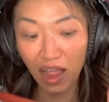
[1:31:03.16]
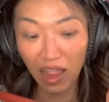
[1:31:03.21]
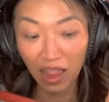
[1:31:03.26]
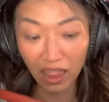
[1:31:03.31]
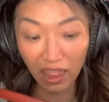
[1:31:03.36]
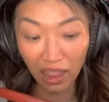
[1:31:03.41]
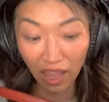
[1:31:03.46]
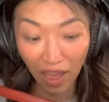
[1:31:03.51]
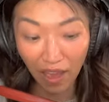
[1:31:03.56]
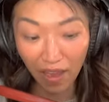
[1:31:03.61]

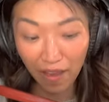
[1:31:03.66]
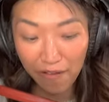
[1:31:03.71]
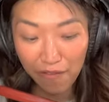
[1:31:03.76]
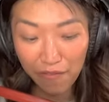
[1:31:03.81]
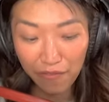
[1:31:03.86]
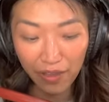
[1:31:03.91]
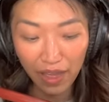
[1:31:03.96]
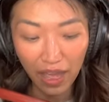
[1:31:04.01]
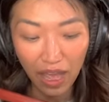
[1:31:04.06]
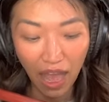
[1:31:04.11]

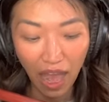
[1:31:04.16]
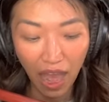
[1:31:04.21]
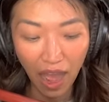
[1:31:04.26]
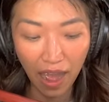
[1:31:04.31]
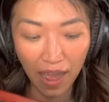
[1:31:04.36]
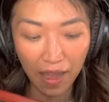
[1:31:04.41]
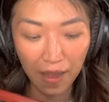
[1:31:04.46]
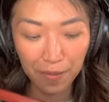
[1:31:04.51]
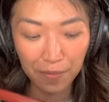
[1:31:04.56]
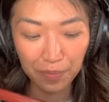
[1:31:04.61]
love.
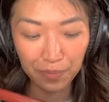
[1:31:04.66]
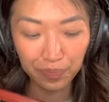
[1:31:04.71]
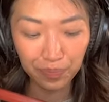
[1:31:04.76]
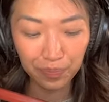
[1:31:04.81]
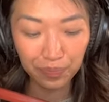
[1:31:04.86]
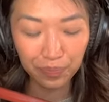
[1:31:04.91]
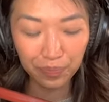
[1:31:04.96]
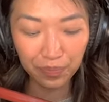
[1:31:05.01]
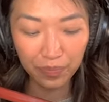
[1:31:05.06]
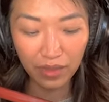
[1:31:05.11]

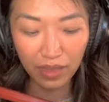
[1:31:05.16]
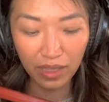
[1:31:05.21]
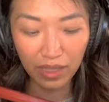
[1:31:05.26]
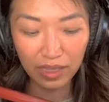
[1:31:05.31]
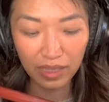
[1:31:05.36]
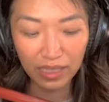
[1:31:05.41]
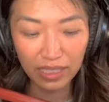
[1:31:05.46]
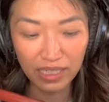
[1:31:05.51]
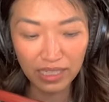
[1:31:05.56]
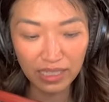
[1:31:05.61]

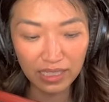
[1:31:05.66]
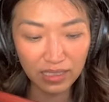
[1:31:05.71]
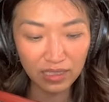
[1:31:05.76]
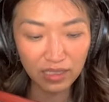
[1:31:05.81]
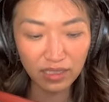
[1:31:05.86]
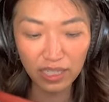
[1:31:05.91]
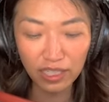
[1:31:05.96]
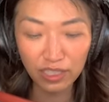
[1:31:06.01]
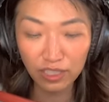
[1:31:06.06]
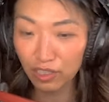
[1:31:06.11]

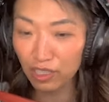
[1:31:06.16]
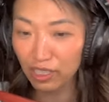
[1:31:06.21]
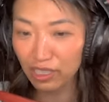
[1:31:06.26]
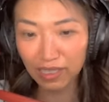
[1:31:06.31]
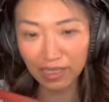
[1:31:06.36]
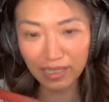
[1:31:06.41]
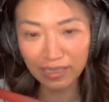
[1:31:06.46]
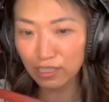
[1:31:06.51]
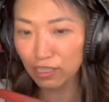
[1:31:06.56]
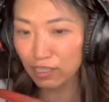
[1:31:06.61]
It's
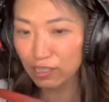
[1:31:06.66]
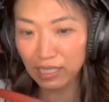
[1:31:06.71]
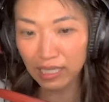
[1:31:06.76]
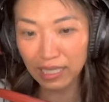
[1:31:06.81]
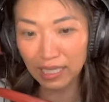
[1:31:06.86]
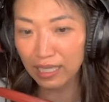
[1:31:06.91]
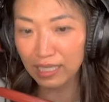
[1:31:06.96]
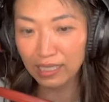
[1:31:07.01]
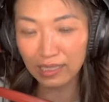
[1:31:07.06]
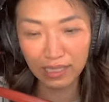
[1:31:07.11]
just an
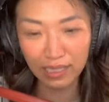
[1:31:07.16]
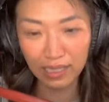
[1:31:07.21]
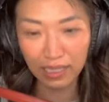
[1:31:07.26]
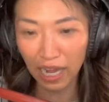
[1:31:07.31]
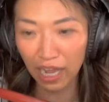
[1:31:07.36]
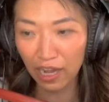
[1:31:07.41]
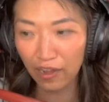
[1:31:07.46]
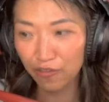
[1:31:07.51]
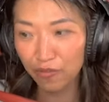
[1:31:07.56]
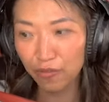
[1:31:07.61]
easy
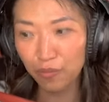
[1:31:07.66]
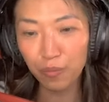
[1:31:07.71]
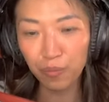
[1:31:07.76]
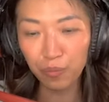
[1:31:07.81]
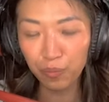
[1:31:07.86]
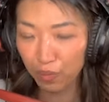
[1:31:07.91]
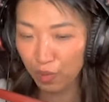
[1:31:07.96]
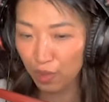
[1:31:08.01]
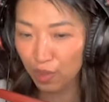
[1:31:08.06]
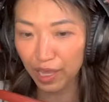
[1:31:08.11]
kind of
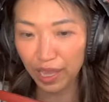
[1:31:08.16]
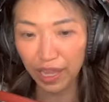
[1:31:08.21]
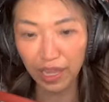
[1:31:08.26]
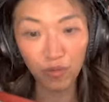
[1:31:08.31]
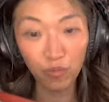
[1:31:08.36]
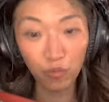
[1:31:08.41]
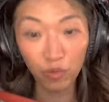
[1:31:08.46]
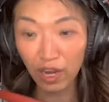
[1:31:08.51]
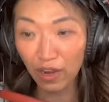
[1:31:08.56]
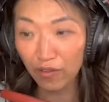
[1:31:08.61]

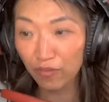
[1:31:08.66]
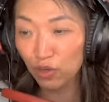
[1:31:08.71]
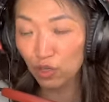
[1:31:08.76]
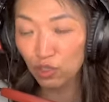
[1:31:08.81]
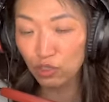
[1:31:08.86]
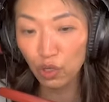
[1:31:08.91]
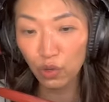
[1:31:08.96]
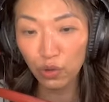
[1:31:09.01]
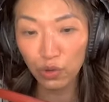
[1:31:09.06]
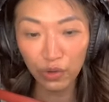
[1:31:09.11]
thing. Whatever your
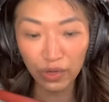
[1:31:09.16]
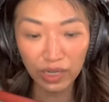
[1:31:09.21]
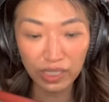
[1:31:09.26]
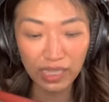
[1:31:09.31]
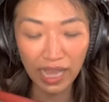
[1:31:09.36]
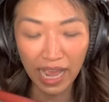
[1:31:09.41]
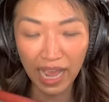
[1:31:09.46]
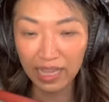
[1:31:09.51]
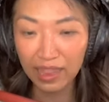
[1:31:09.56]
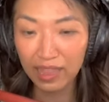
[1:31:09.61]
toner
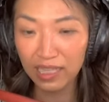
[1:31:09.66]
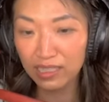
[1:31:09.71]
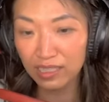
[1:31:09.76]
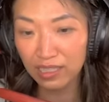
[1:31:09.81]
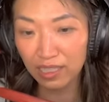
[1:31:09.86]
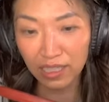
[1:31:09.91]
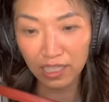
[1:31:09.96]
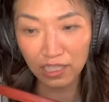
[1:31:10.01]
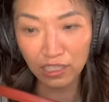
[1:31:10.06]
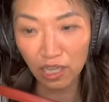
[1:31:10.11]
is, add this
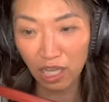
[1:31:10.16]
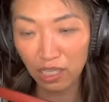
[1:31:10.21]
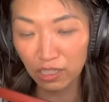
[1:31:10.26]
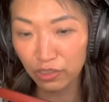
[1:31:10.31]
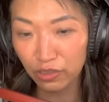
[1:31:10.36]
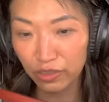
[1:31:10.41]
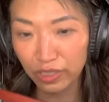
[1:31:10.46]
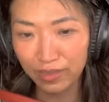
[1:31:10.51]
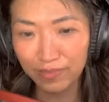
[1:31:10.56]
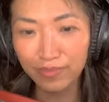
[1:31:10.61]
and then
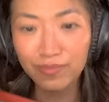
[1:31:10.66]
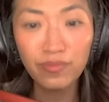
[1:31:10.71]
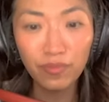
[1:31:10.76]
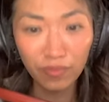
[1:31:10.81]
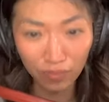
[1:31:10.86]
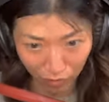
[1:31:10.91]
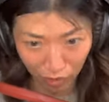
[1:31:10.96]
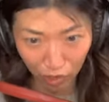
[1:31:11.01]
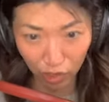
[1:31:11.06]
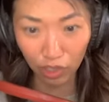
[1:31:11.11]
sunscreen.
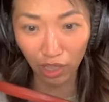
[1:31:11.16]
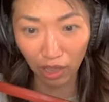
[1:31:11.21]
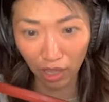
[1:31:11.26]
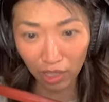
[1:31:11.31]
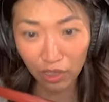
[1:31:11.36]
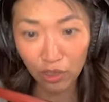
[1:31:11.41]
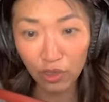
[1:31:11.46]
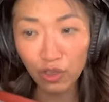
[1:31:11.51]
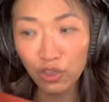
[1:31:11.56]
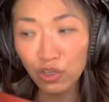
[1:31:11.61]

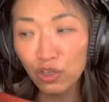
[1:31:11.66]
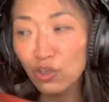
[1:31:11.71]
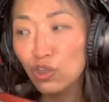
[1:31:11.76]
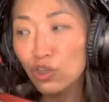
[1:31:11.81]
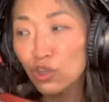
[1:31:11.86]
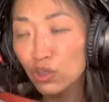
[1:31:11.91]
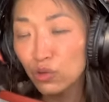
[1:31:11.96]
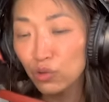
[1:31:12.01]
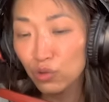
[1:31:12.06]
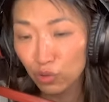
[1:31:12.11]

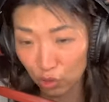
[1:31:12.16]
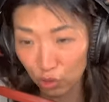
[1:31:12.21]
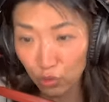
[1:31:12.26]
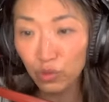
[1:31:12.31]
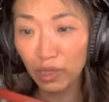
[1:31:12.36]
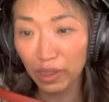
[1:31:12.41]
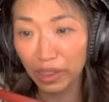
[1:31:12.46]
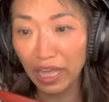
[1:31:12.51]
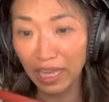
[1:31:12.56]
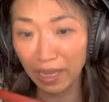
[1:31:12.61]
You
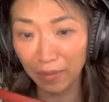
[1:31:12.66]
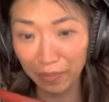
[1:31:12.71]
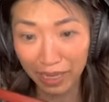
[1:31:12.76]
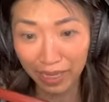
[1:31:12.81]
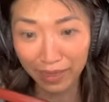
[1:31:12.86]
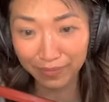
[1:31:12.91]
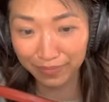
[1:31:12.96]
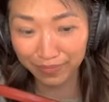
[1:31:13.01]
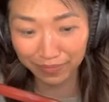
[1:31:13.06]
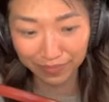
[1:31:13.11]
will thank me.